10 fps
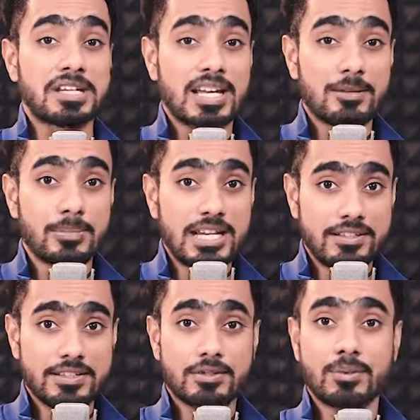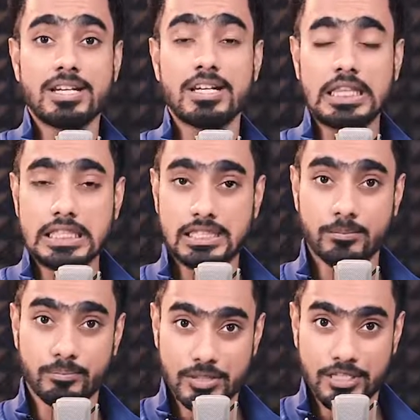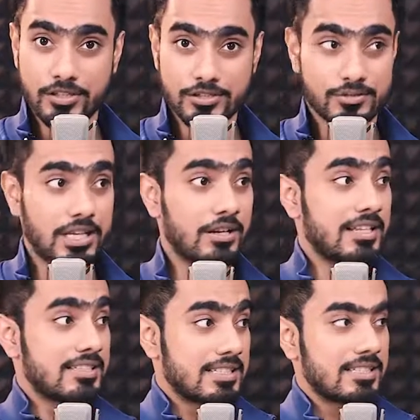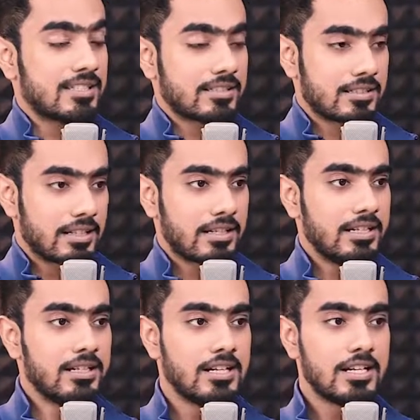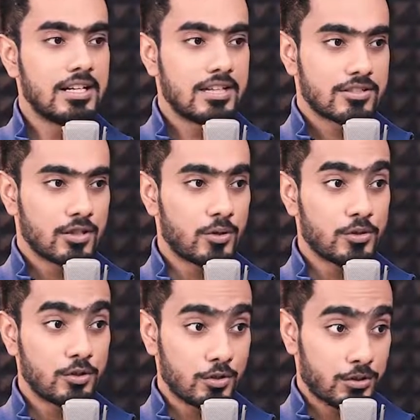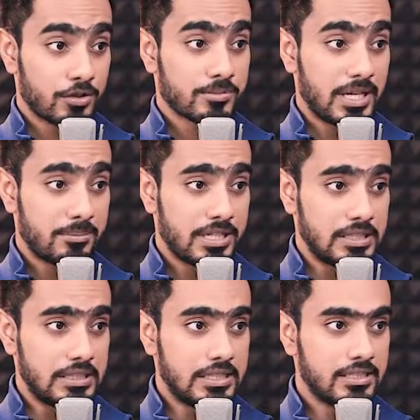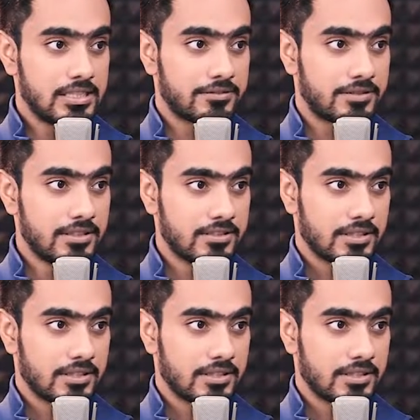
it. I made the screen a little bigger so that you can see things clearly. So yours might be a little different.